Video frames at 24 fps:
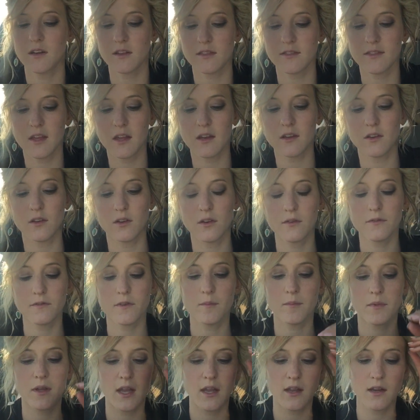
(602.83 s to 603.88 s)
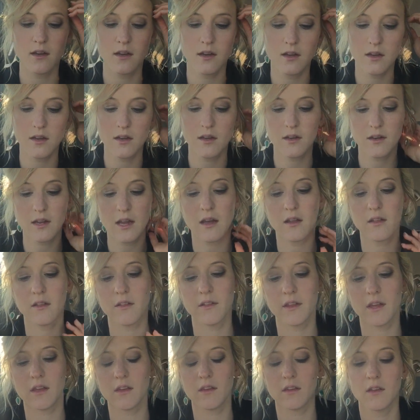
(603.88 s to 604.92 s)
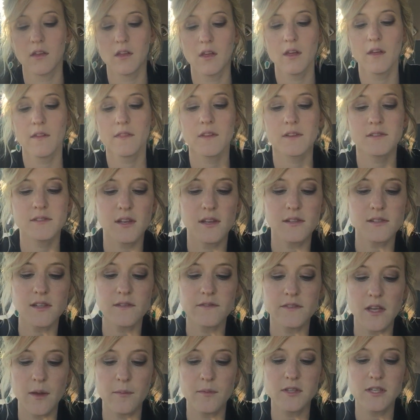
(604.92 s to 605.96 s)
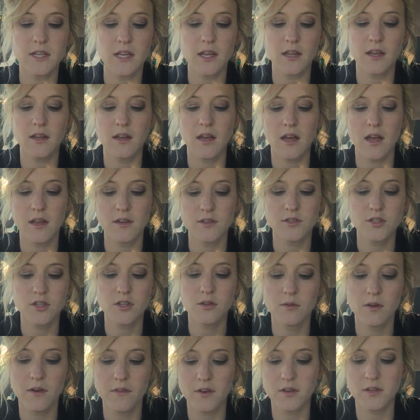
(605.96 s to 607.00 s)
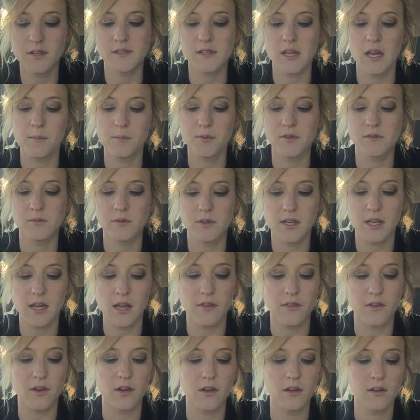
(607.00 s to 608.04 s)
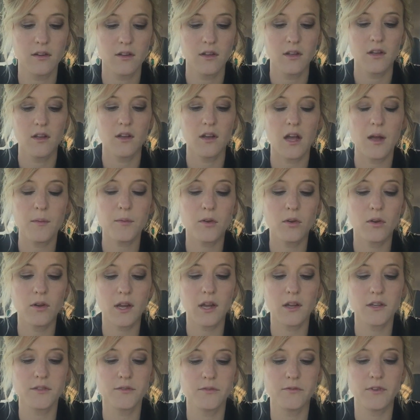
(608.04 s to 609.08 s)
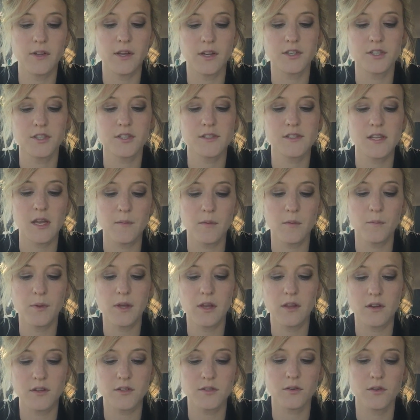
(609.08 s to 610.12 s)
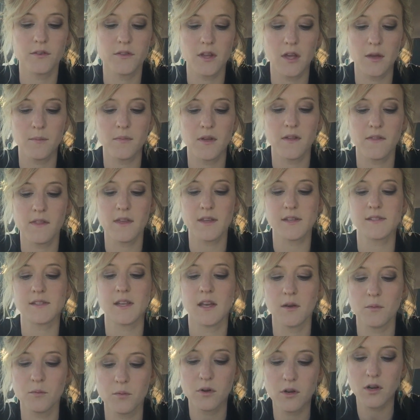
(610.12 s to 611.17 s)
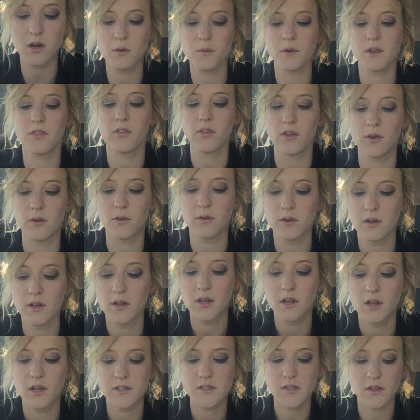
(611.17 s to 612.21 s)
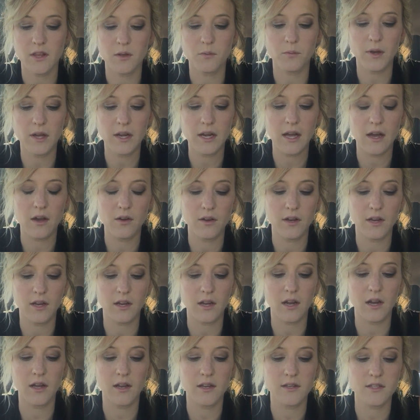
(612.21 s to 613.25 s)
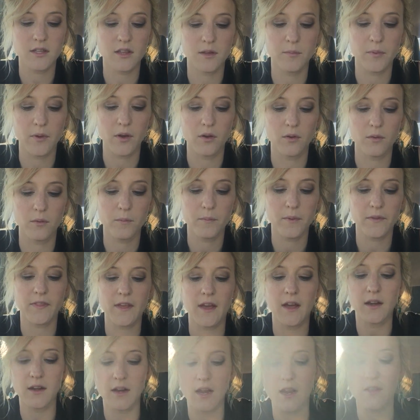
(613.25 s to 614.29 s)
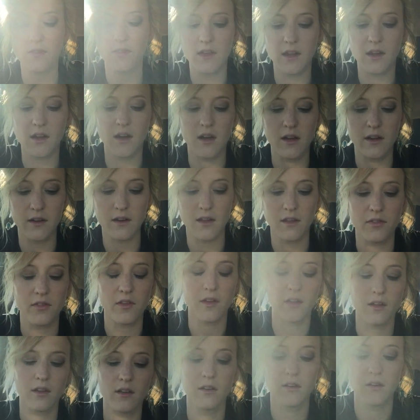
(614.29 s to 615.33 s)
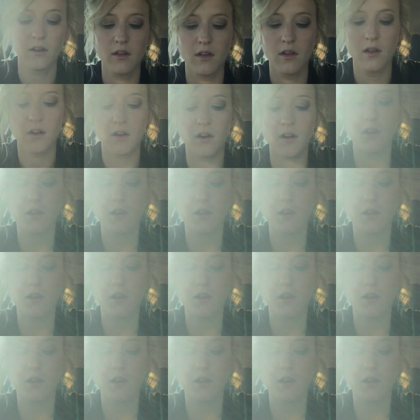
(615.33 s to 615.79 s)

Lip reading: Nathanael from Cana in Galilee, the sons of Zebedee, and 2 other disciples were together. "I'm going out to fish," Simon Peter told them, and they said, "We'll go with you." So they went out and got into the boat, but that night they caught nothing.